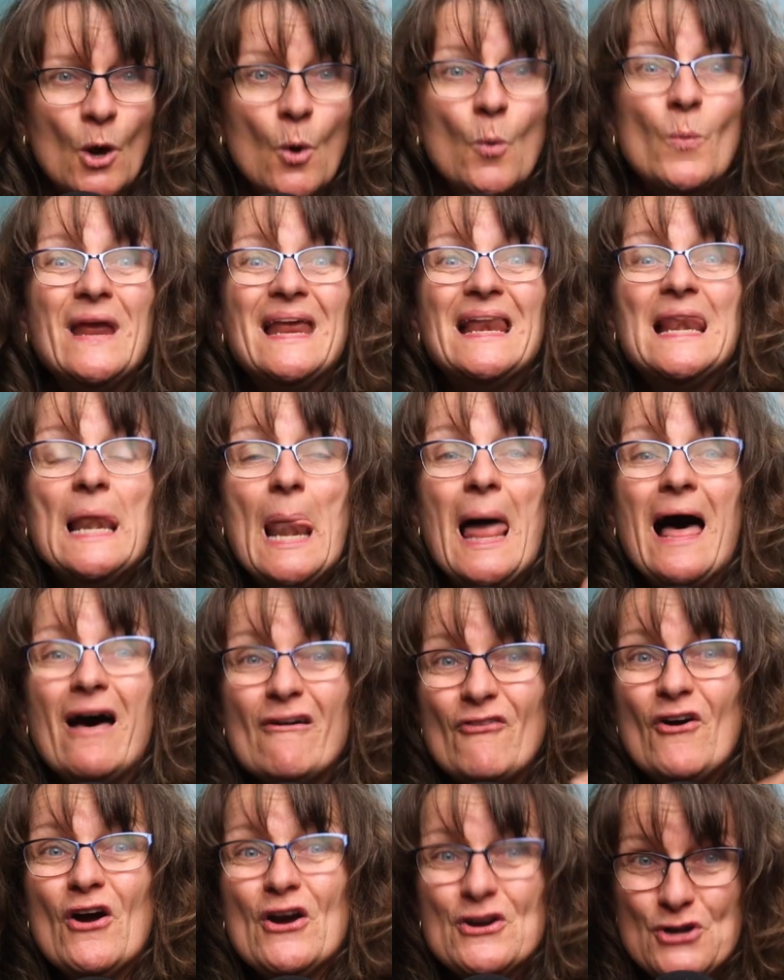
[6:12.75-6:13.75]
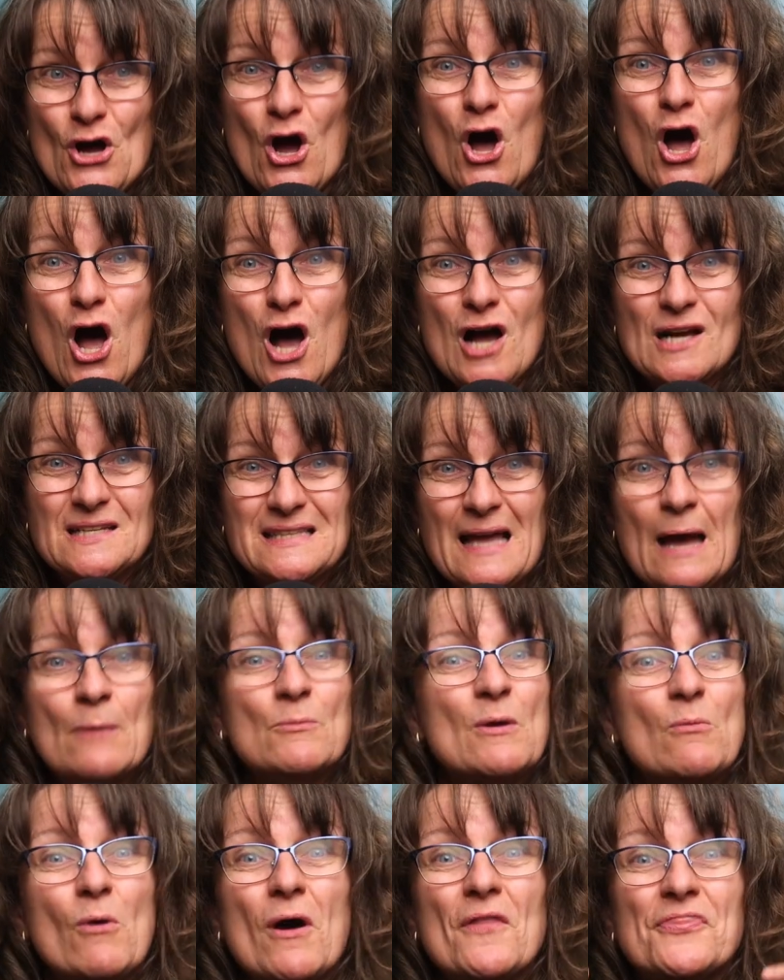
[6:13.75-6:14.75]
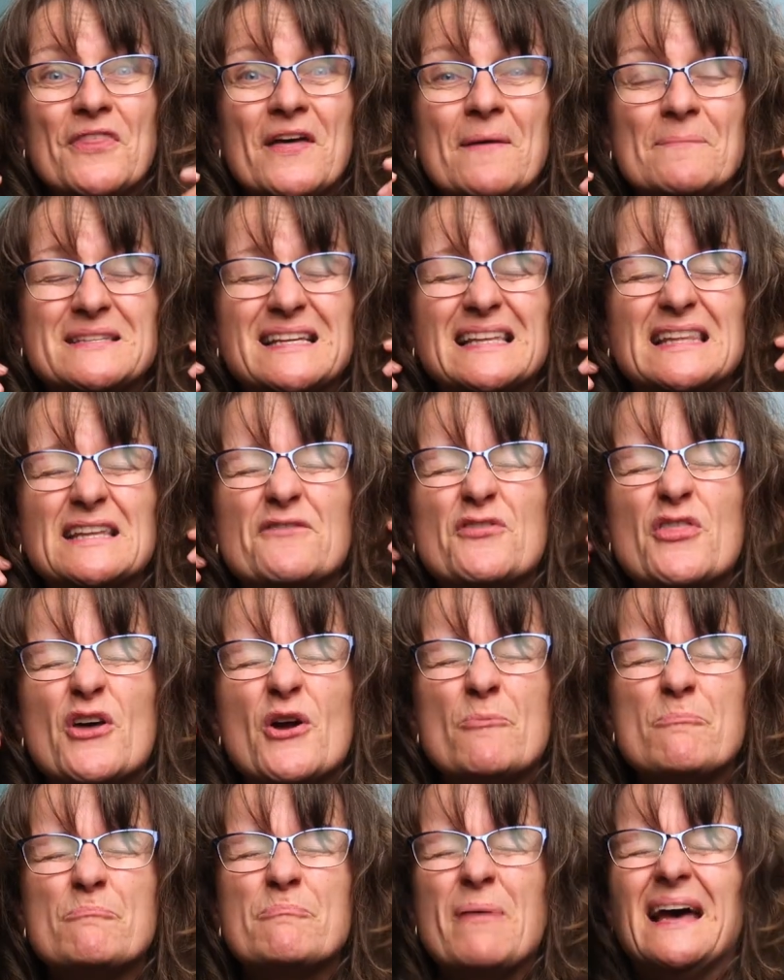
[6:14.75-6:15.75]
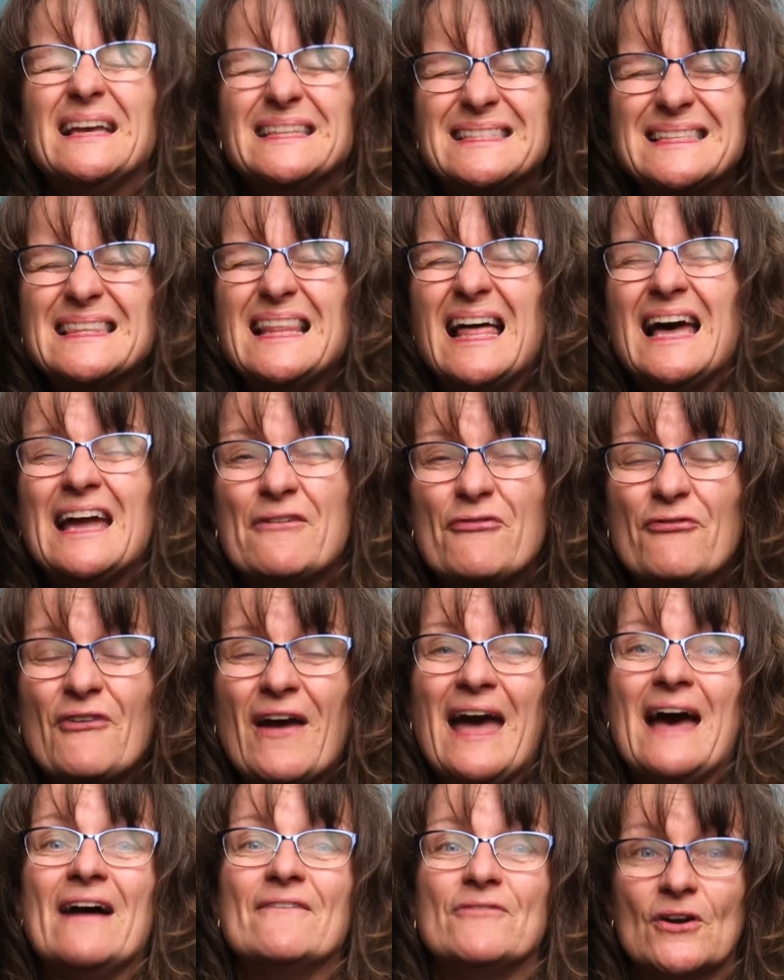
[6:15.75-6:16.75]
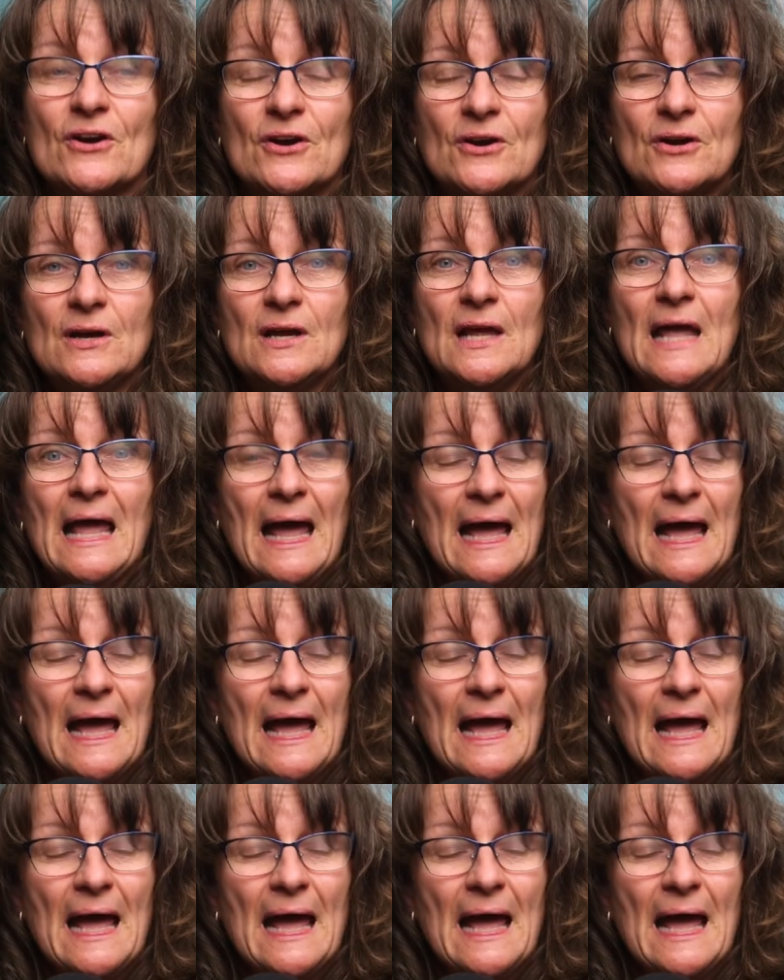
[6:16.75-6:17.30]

We love our dogs and we want them to live their best life ever.